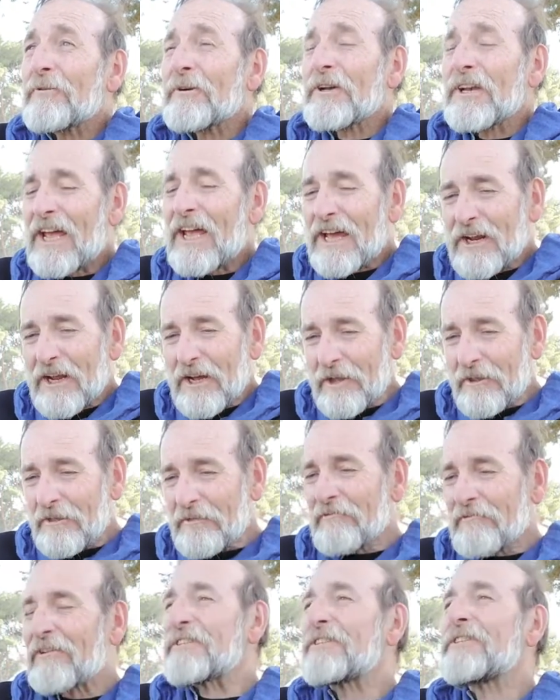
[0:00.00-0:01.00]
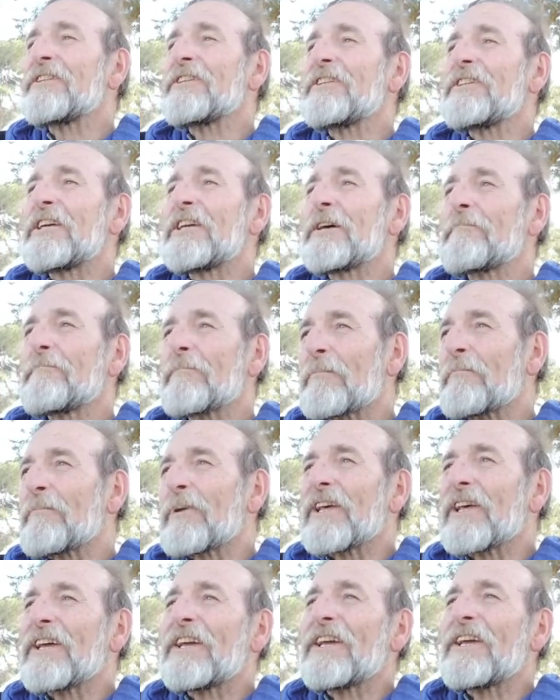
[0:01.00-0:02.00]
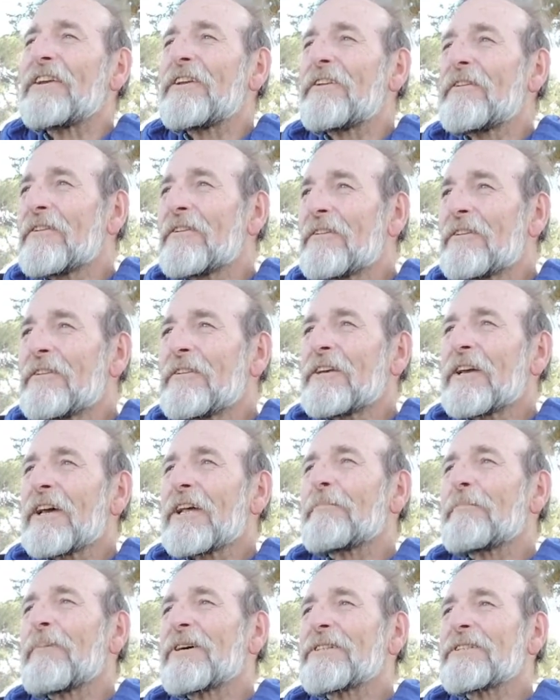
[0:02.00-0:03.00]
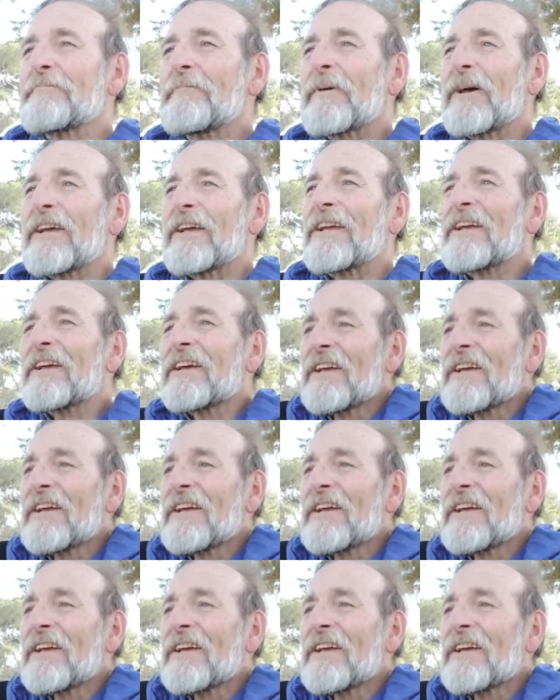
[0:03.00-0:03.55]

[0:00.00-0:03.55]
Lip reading: It had a thrusting tip, a blade, and a butt spike.